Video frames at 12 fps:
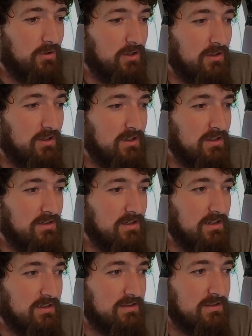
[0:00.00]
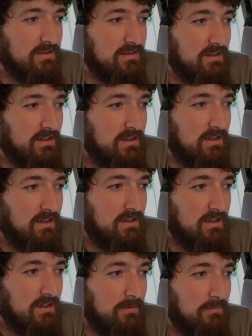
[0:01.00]
where you can just
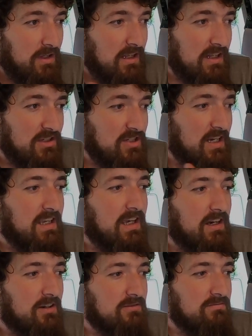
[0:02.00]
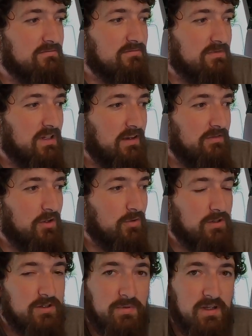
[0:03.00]
completely check out, have no
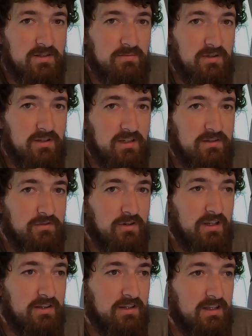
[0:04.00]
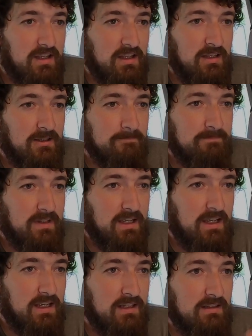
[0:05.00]
responsibilities for anything,
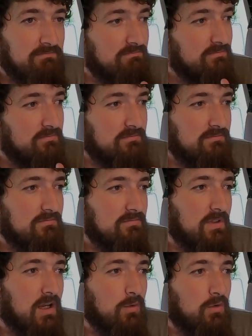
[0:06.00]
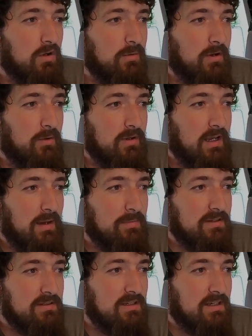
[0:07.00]
and not worry about what
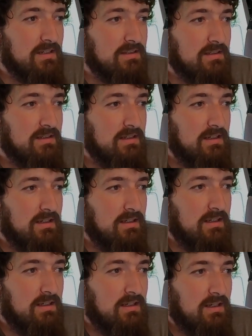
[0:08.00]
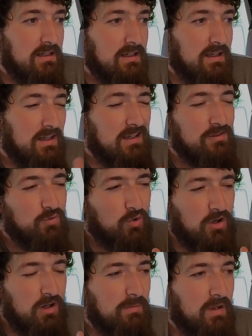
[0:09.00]
happens next. And I guess
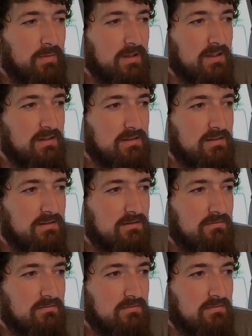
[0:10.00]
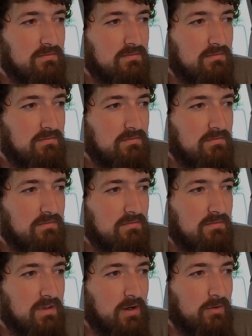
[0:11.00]
worry maybe is
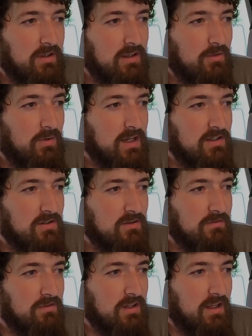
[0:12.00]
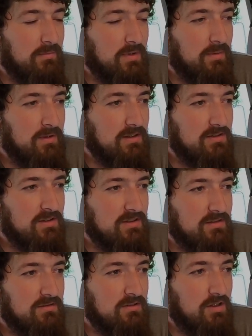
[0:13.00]
not really the right term for that. Maybe it's
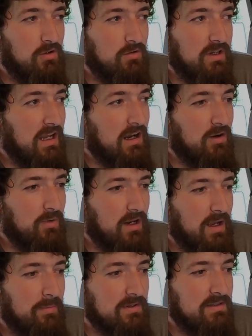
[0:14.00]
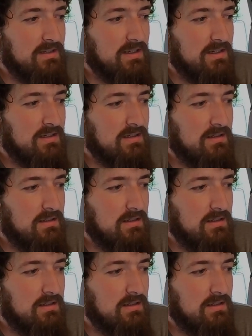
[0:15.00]
just you don't care what happens next.